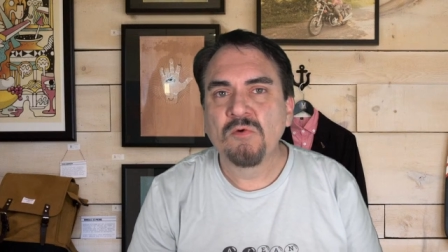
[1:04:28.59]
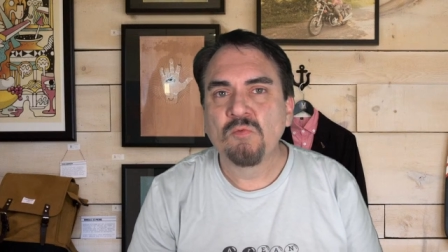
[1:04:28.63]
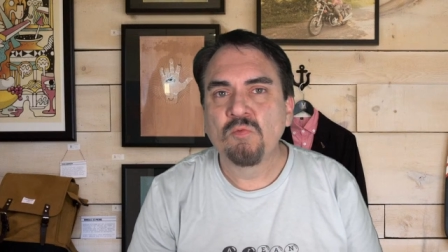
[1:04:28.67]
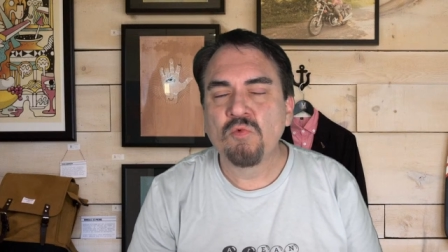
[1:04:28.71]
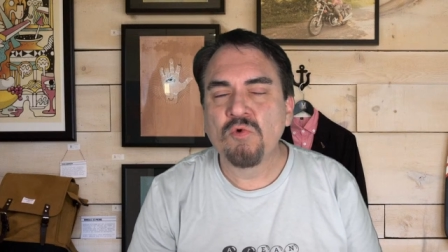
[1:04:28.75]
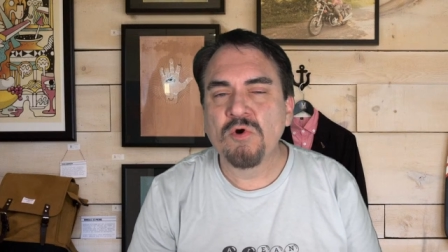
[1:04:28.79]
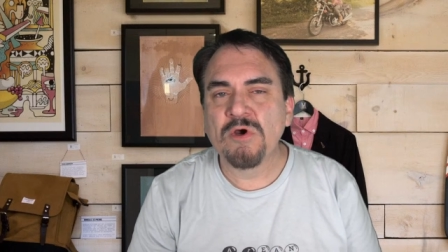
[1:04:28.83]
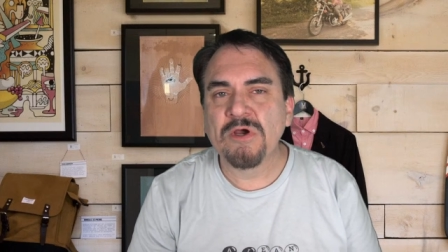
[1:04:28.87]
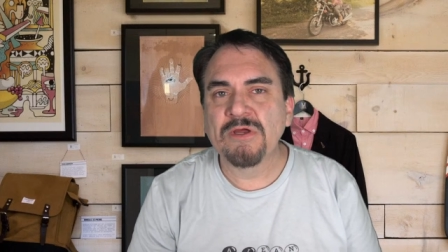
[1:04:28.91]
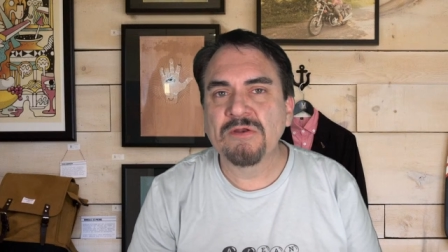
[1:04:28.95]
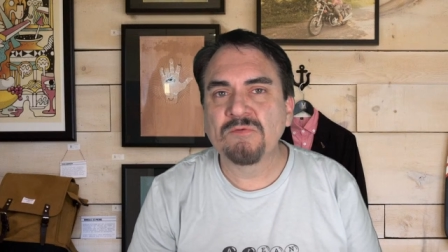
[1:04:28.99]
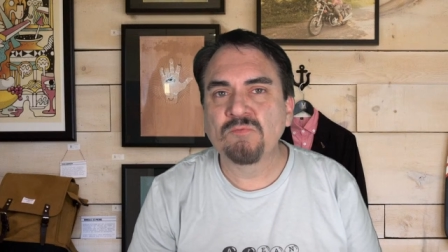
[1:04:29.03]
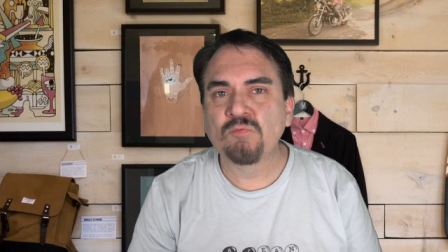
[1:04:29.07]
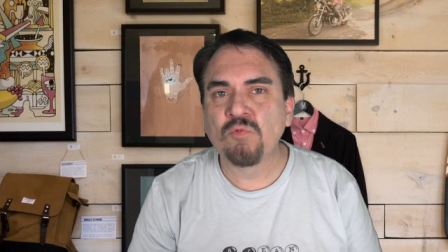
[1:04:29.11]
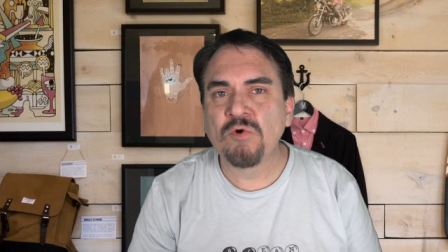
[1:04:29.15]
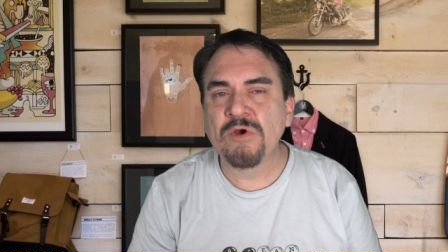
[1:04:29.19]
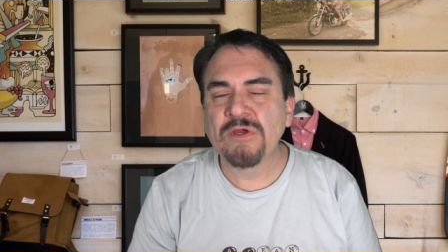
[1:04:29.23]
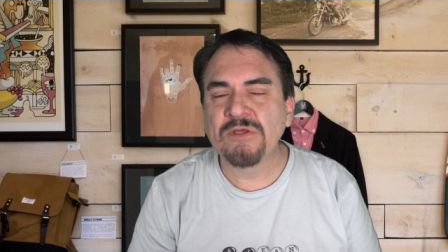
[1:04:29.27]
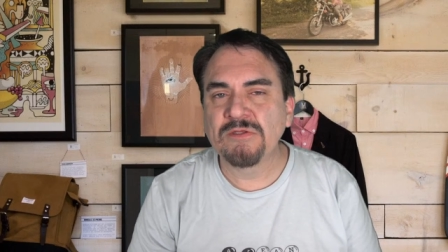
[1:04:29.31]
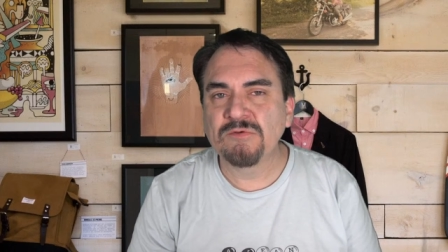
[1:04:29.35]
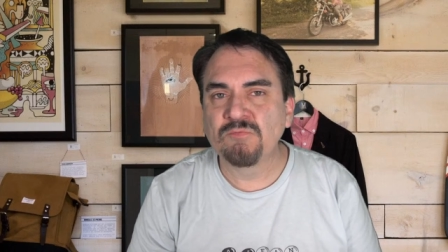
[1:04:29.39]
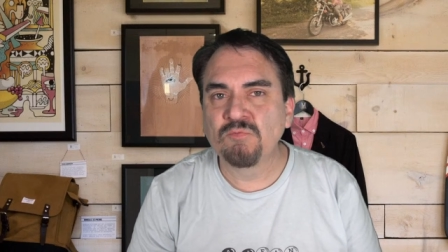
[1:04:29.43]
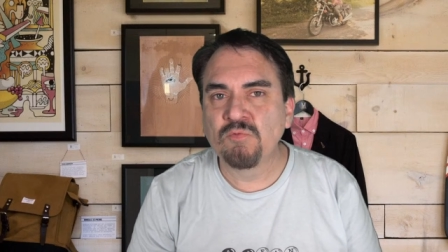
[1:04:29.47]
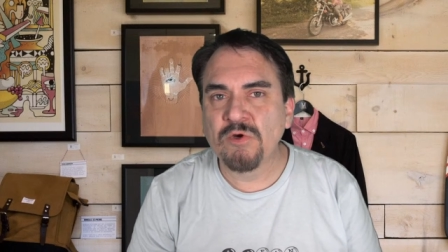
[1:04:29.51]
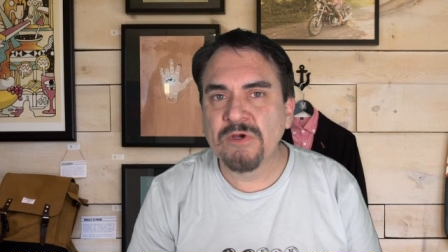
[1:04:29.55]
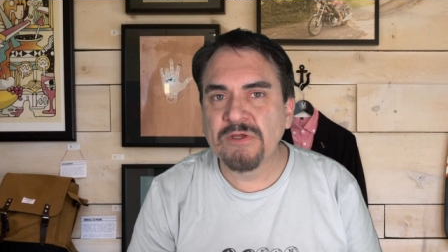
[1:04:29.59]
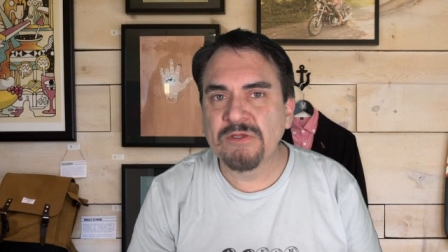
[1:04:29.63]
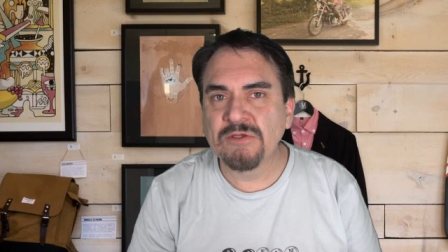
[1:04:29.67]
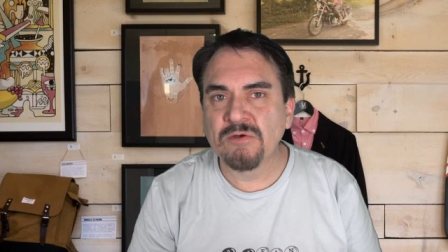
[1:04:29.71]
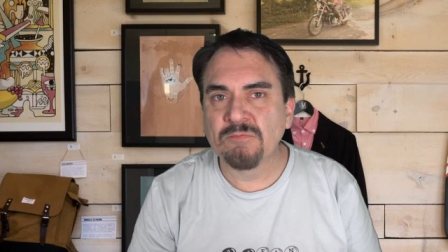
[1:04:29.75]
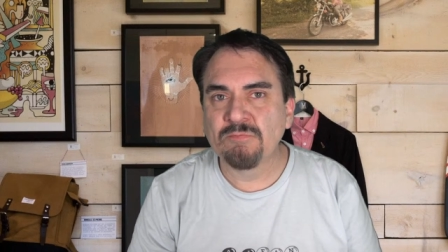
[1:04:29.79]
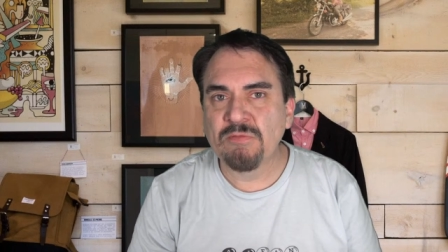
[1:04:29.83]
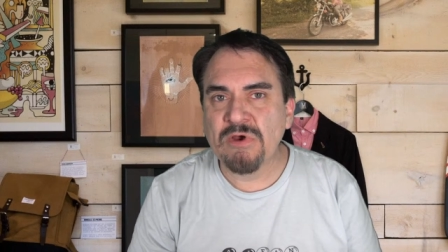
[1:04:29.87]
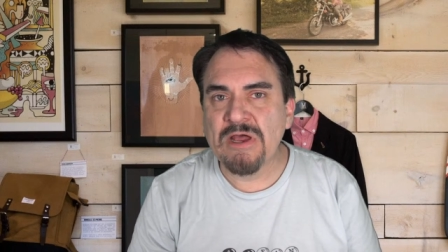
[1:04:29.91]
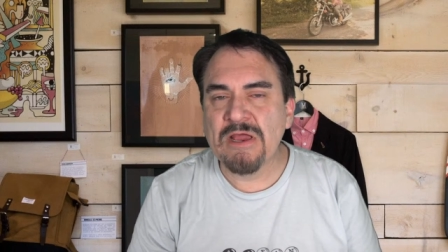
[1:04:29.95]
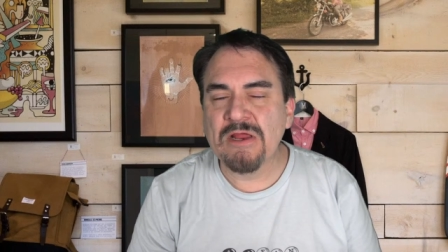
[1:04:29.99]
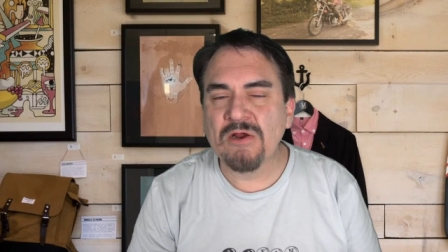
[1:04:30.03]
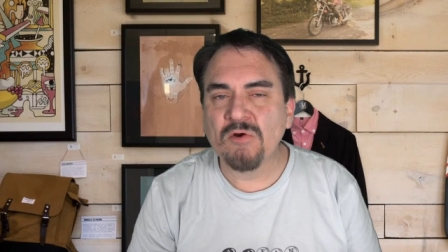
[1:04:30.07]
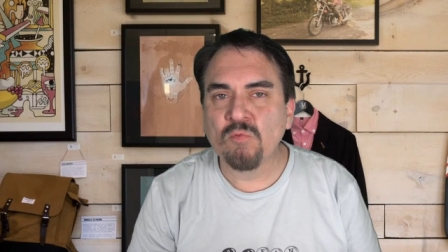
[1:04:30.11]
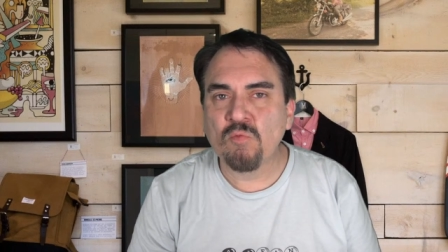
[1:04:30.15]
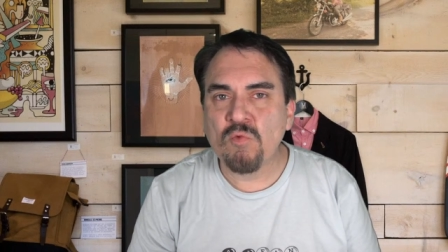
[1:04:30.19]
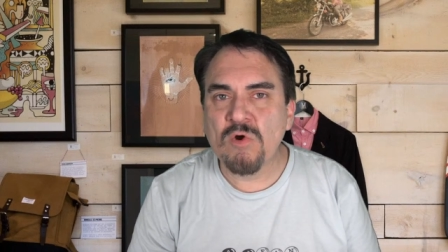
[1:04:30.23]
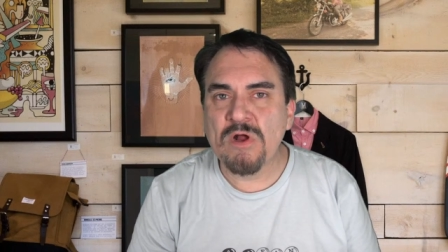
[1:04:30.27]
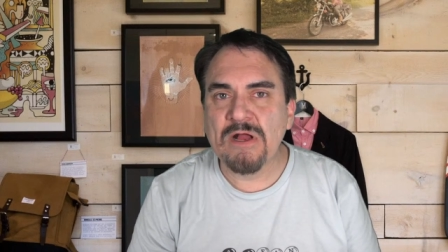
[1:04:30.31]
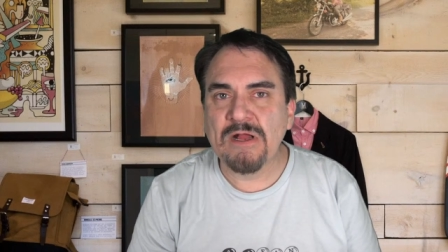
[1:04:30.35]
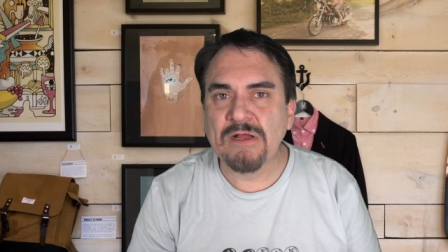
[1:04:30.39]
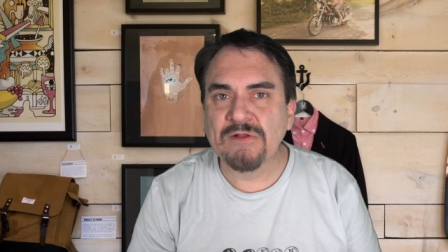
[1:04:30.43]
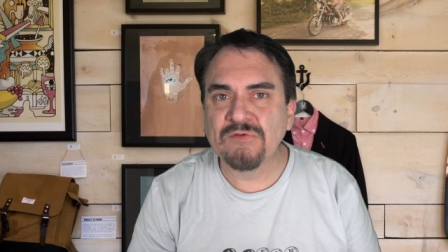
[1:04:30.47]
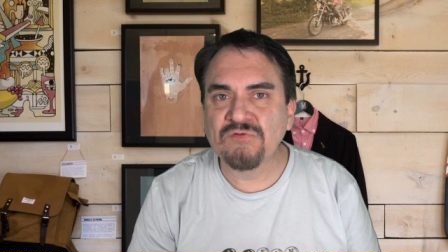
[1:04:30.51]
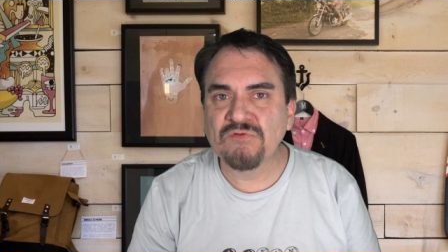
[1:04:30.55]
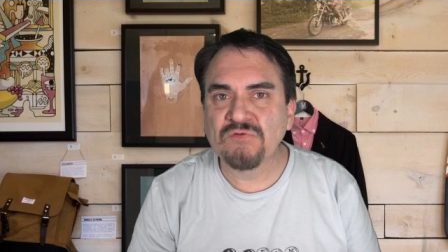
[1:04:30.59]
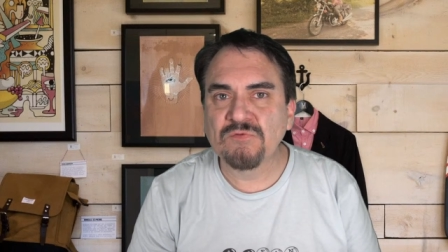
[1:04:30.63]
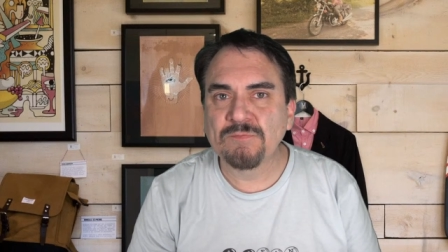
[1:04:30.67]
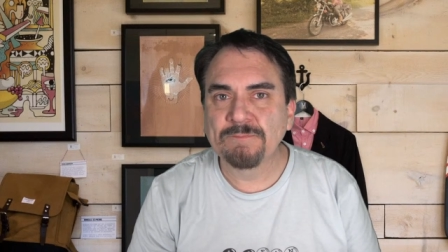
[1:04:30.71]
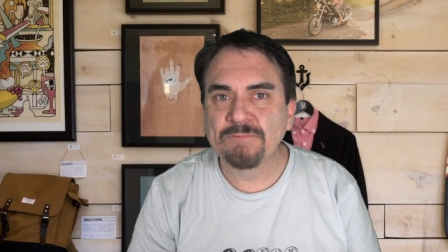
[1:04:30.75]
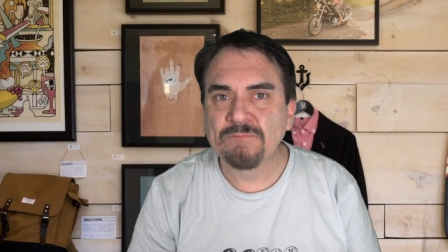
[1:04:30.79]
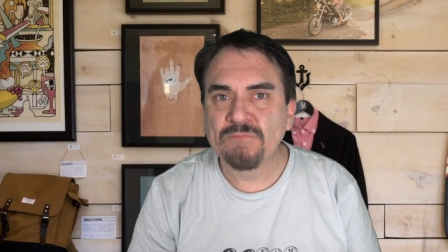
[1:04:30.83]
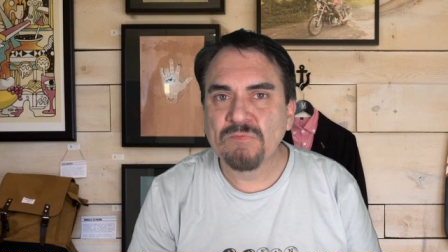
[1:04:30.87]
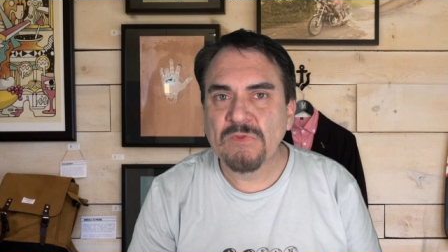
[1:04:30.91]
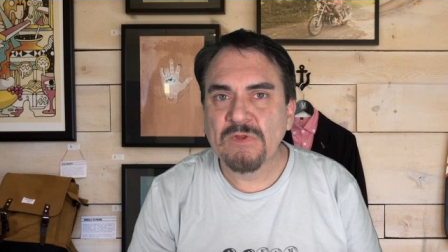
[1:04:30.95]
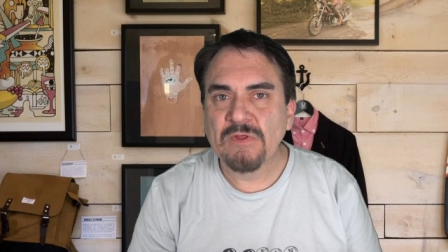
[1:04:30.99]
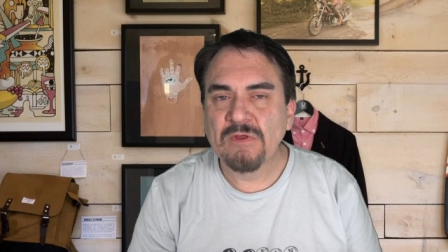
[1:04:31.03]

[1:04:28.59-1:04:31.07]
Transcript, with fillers: what your buyer wants.